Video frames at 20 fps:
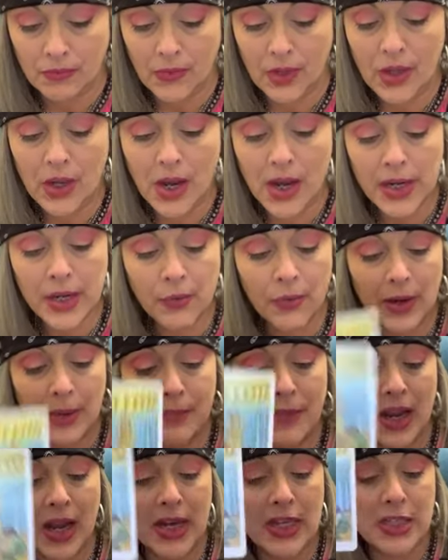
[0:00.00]
Kind of
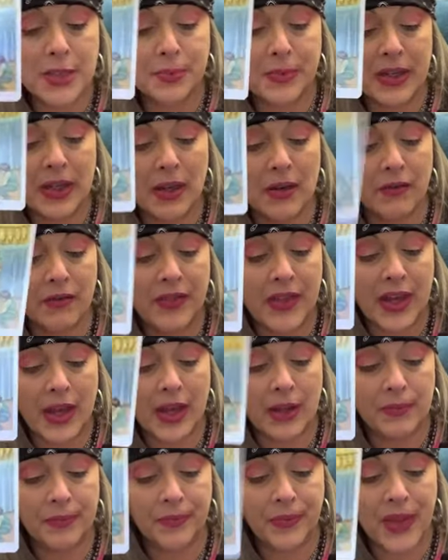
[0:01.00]
reminds me of
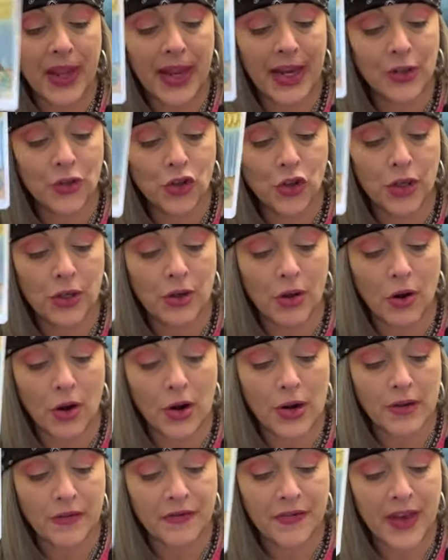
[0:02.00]
that ancient
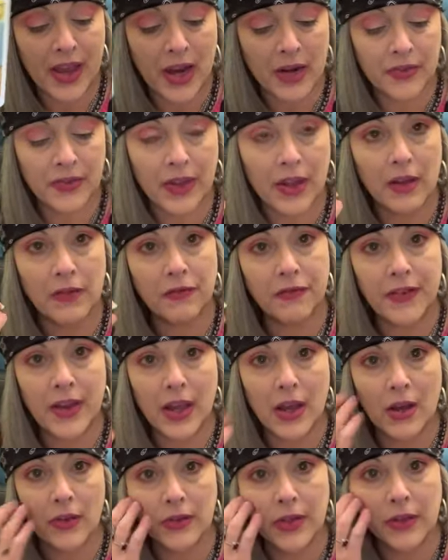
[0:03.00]
artifact they
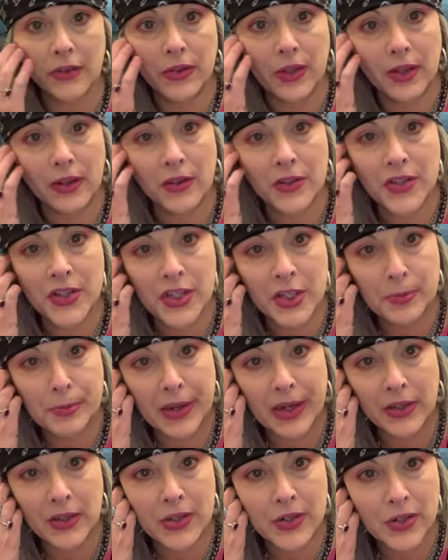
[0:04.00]
found that they
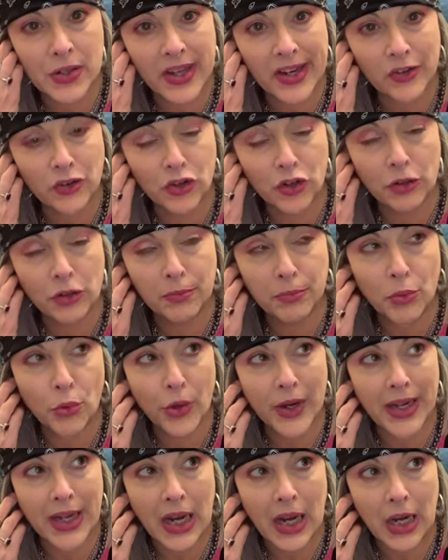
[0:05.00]
suspect is like
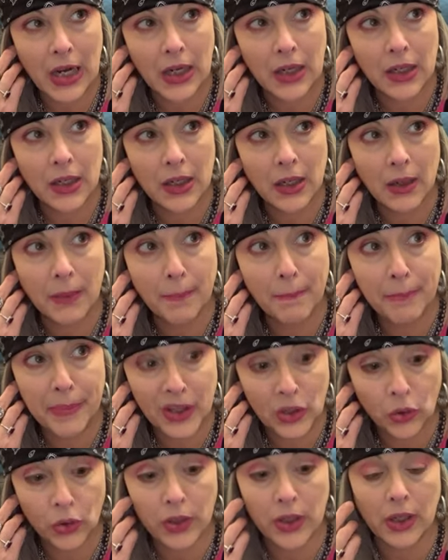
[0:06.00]
2.8
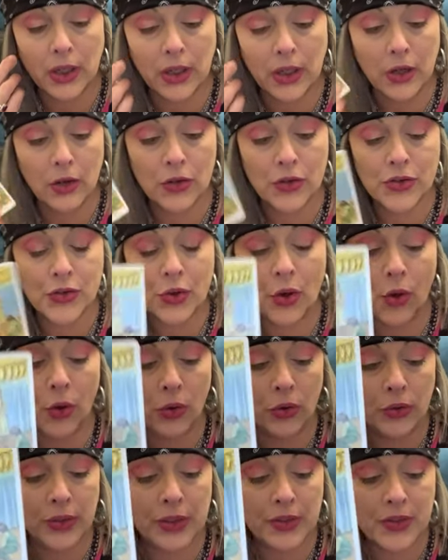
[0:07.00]
billion years
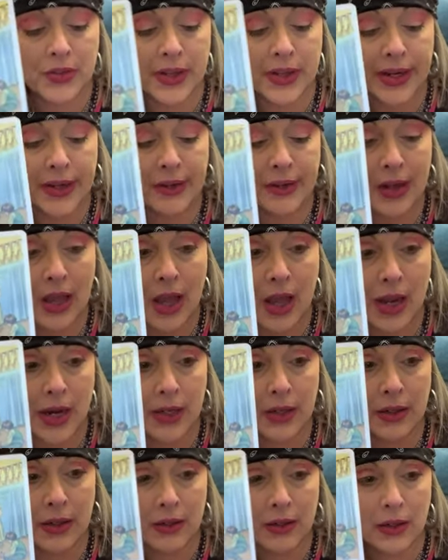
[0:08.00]
old. It's like
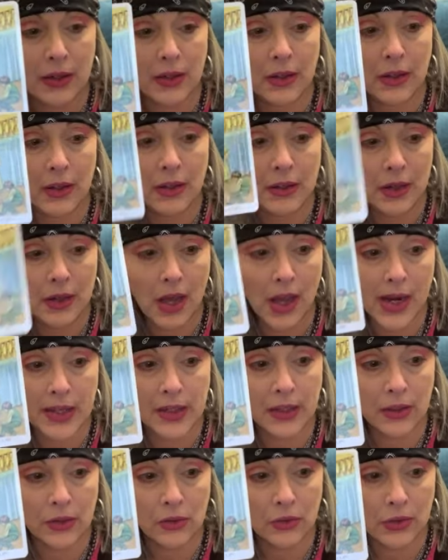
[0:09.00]
nine
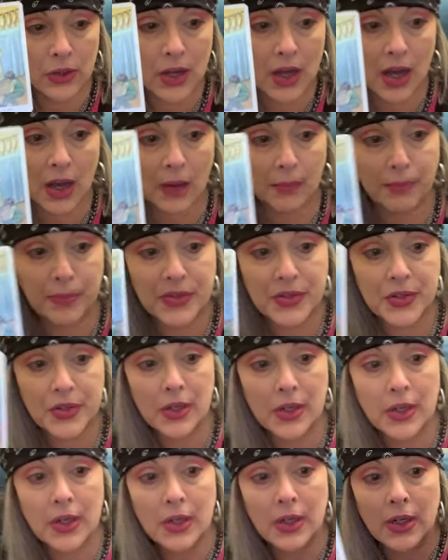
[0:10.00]
little cups,
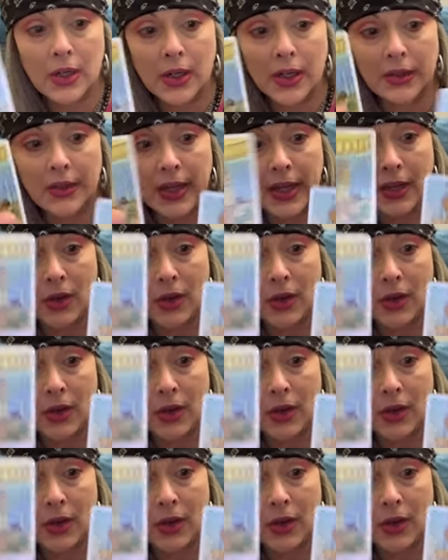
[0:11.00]
and they